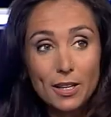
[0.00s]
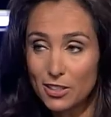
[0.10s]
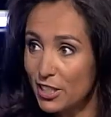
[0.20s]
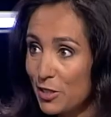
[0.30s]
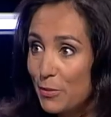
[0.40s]

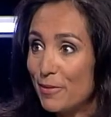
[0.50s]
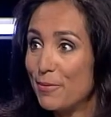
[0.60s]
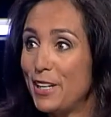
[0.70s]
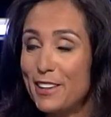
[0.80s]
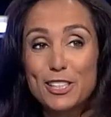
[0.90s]
Gentlemen,
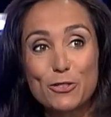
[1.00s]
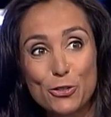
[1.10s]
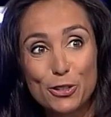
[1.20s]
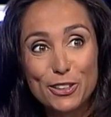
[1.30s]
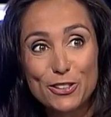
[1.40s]
many thanks for
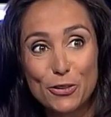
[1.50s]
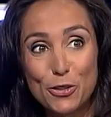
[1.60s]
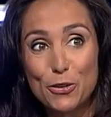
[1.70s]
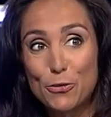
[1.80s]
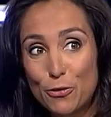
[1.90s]
joining us on
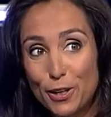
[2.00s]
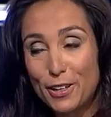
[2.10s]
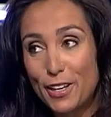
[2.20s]
the front